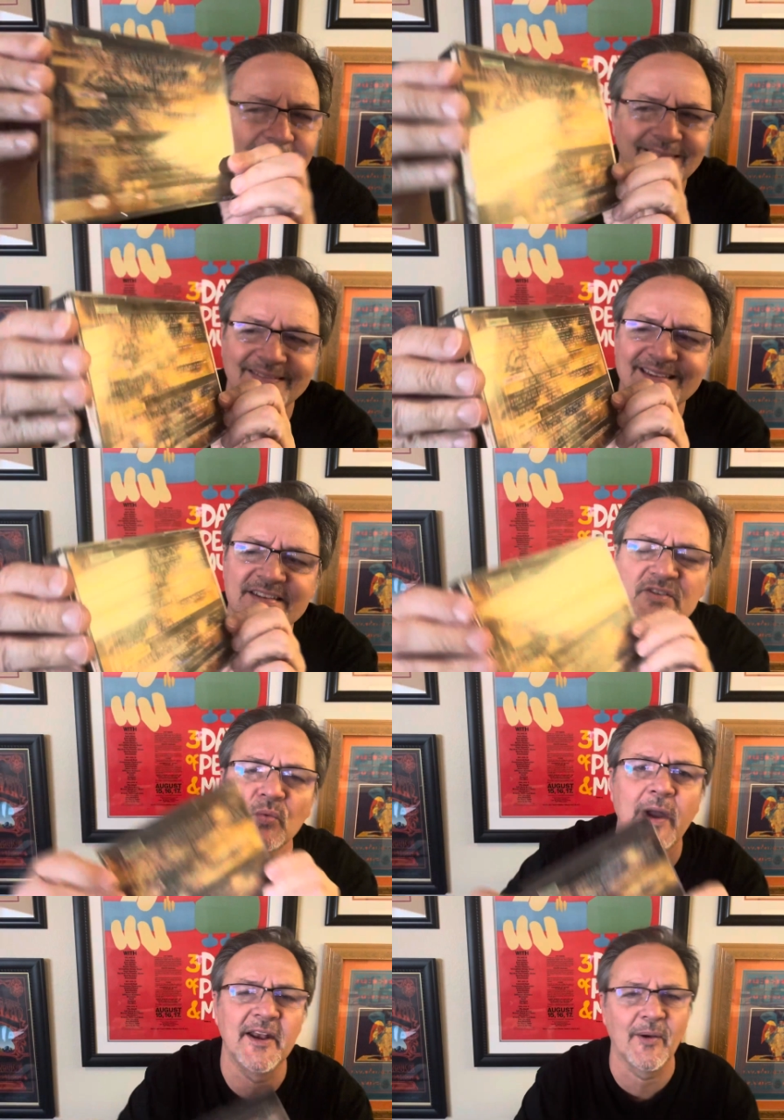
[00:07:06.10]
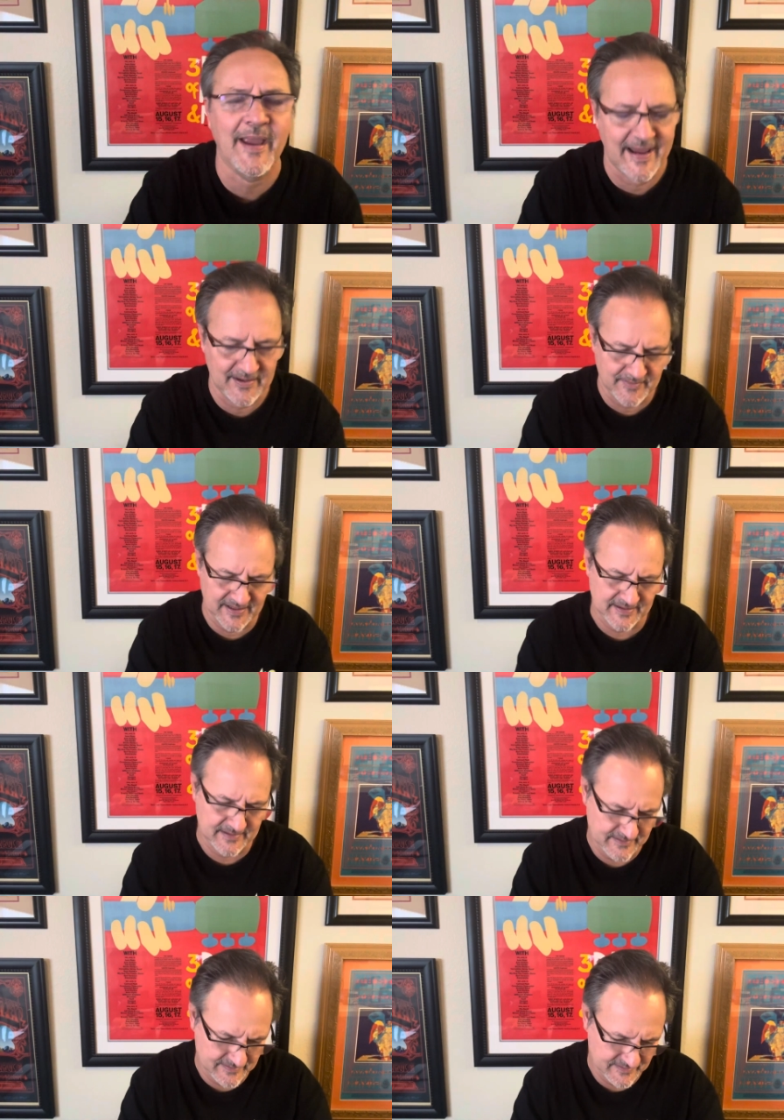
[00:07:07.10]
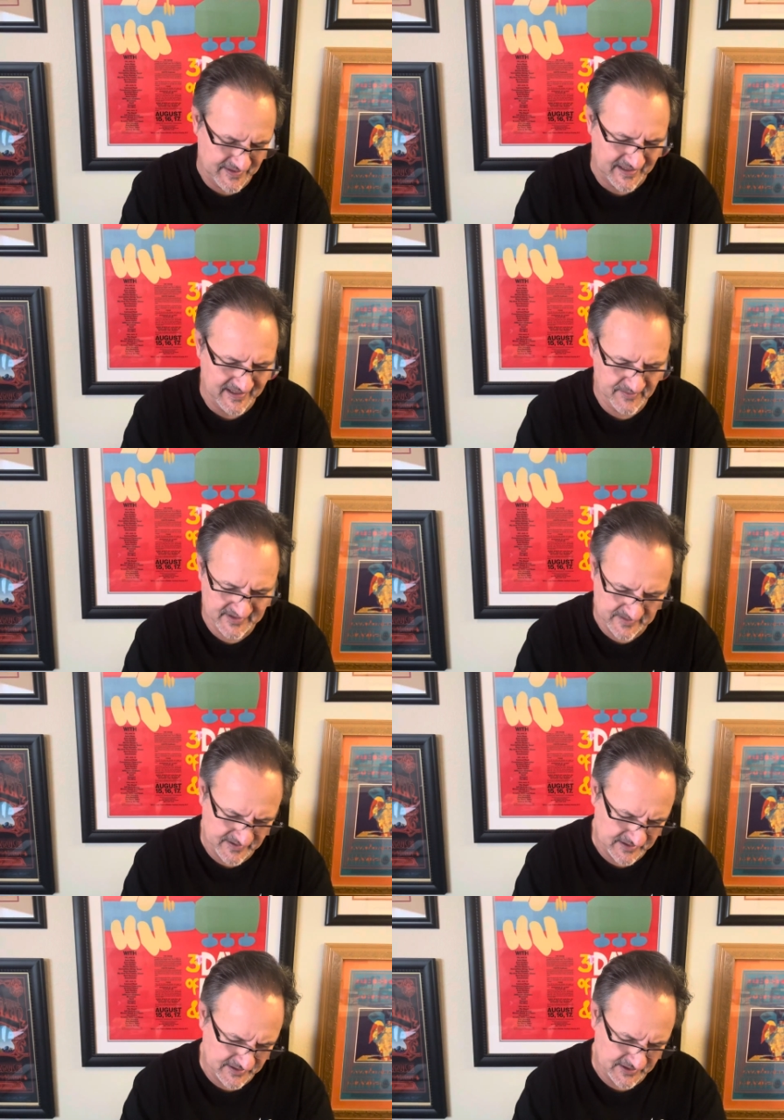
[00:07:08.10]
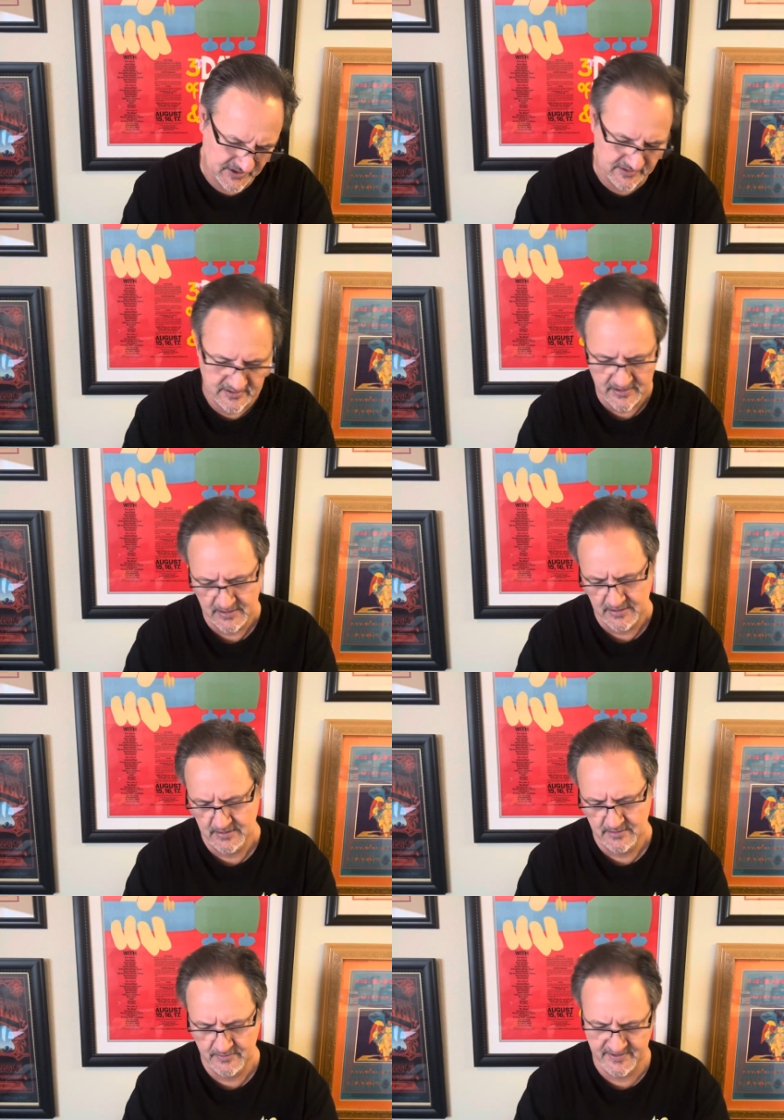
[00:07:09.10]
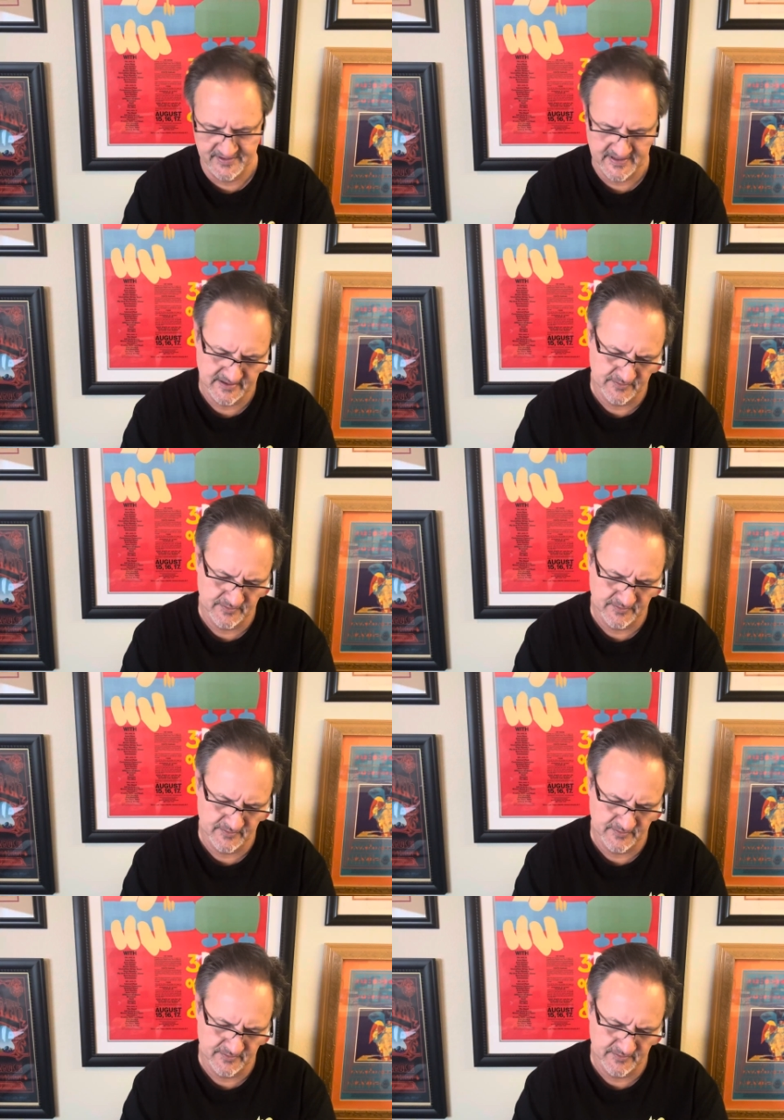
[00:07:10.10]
This is a Rhino handmade thing. It was limited edition. What is that?